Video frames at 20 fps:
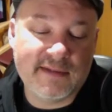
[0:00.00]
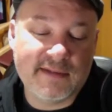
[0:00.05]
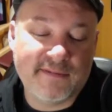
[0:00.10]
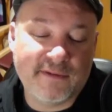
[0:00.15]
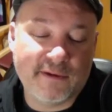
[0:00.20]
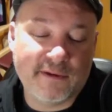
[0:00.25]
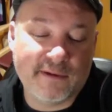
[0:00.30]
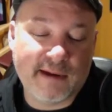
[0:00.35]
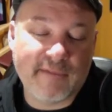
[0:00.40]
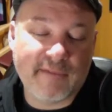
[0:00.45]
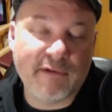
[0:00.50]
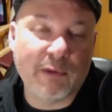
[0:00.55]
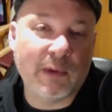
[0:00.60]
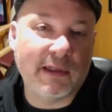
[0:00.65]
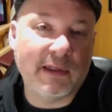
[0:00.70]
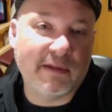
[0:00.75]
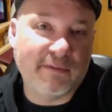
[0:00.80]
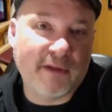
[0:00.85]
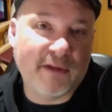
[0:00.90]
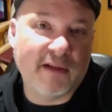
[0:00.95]
for everyone
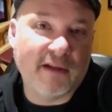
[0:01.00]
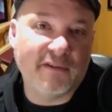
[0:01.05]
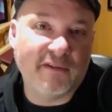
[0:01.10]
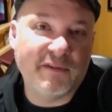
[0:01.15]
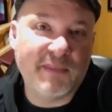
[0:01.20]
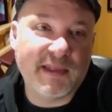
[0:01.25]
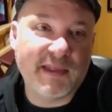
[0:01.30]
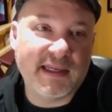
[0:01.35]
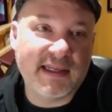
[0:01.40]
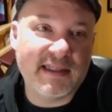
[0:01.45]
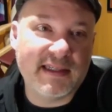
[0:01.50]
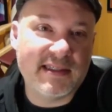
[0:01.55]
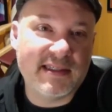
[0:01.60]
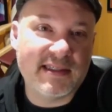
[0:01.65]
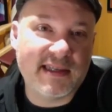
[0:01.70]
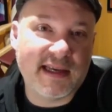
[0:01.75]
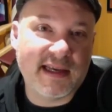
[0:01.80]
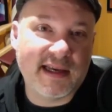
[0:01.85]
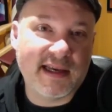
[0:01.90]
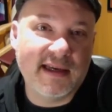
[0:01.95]
involved,
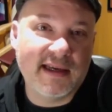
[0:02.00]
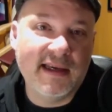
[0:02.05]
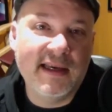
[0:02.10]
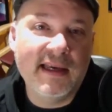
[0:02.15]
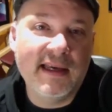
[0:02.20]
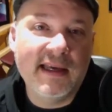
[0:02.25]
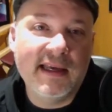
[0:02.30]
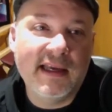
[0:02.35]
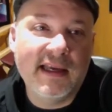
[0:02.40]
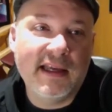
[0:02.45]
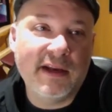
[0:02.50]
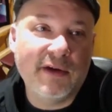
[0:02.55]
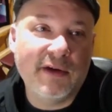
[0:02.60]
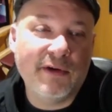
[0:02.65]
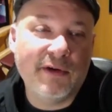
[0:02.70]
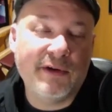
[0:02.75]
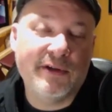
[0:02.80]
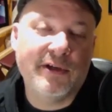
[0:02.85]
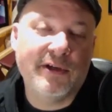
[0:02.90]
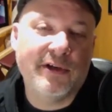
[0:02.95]
because
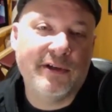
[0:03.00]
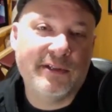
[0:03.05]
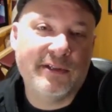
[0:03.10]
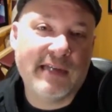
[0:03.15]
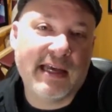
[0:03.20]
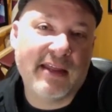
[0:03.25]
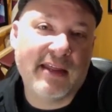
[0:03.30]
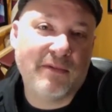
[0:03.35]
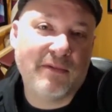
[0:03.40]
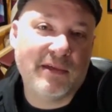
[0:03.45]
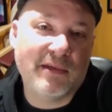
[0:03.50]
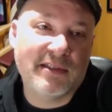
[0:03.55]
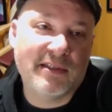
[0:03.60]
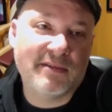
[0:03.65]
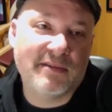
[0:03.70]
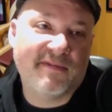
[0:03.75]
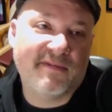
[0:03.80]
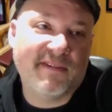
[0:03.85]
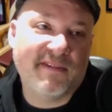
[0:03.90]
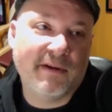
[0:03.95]
her death
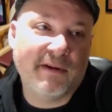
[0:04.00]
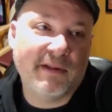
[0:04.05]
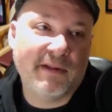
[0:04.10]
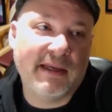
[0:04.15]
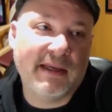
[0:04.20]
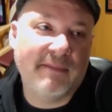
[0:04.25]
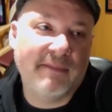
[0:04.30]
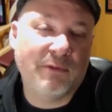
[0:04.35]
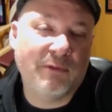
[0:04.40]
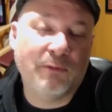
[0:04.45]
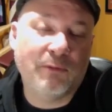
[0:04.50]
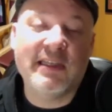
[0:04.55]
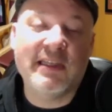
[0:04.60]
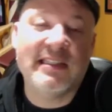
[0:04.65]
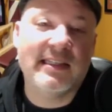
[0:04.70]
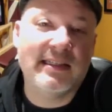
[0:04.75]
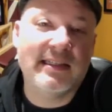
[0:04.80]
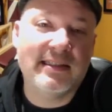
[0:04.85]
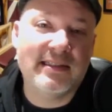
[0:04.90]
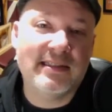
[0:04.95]
was fairly
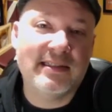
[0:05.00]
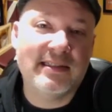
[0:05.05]
recent,